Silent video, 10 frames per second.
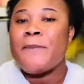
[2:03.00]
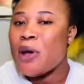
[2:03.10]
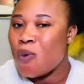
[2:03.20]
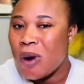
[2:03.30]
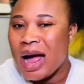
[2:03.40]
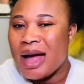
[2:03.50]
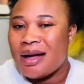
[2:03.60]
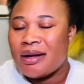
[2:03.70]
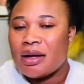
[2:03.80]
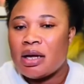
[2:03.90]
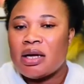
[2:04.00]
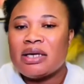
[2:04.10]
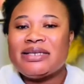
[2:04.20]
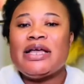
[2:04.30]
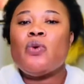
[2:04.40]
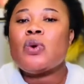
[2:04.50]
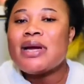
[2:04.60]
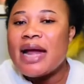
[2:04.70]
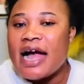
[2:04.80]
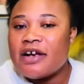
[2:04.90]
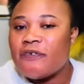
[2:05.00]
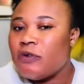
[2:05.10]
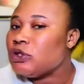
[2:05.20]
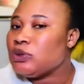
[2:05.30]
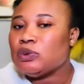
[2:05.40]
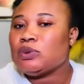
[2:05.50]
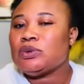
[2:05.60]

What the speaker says: pewa, they will nag for you.